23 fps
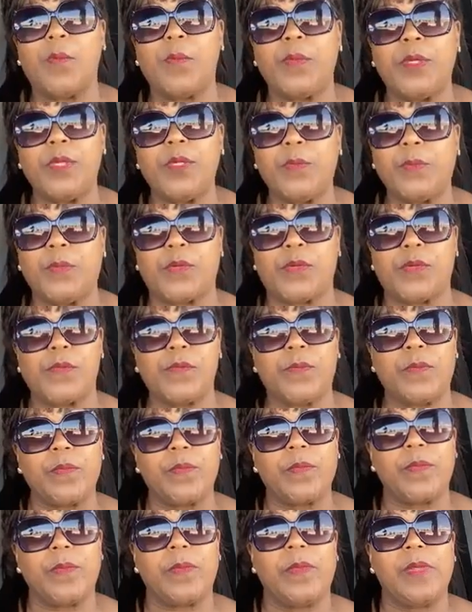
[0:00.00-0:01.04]
many people,
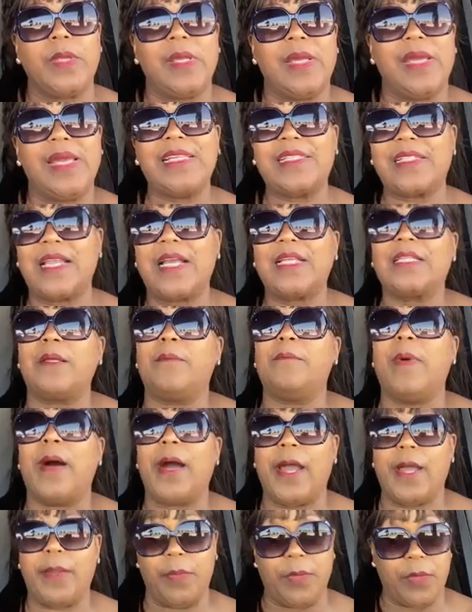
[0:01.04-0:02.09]
it's like the
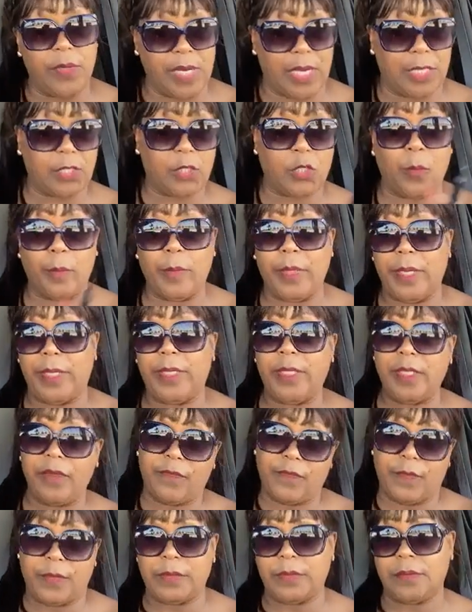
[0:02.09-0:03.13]
Bible. You got so many
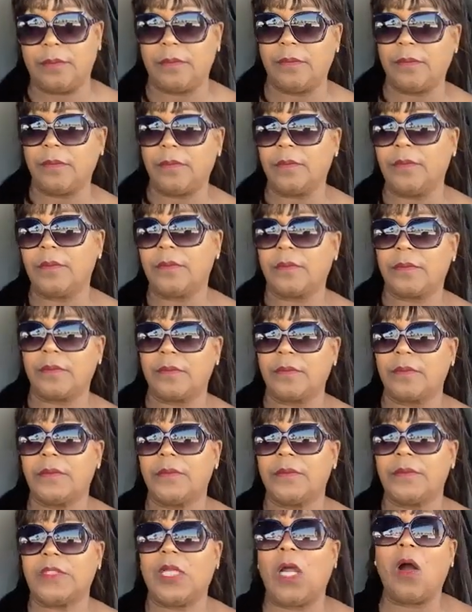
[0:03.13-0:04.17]
different
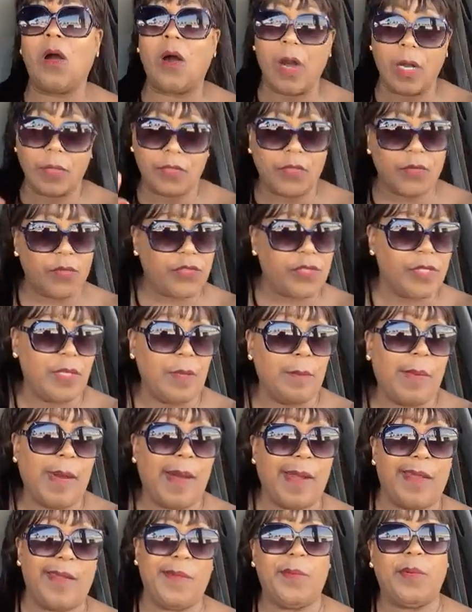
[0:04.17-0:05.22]
authors in the
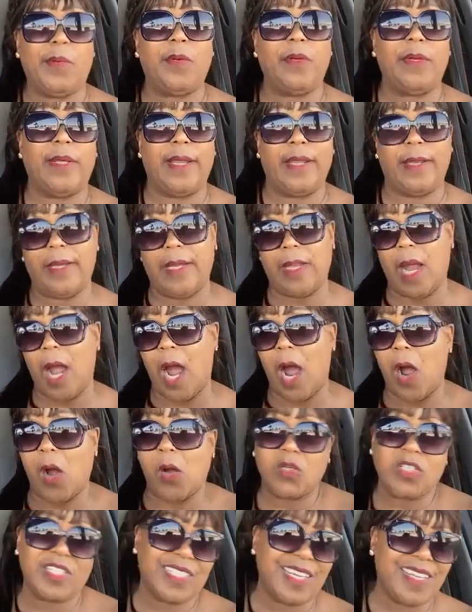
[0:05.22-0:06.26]
Bible and they
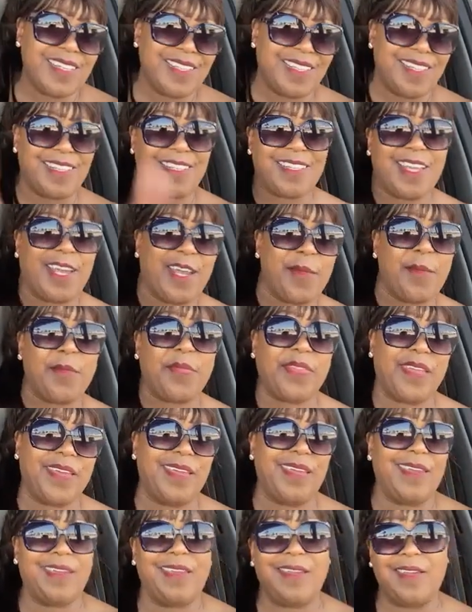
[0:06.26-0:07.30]
all say the same
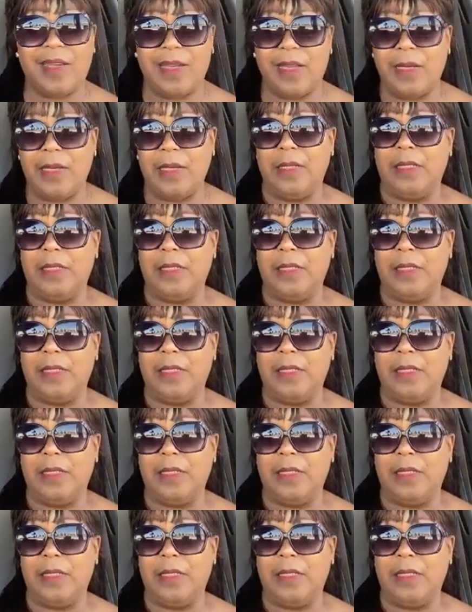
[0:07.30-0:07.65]
thing.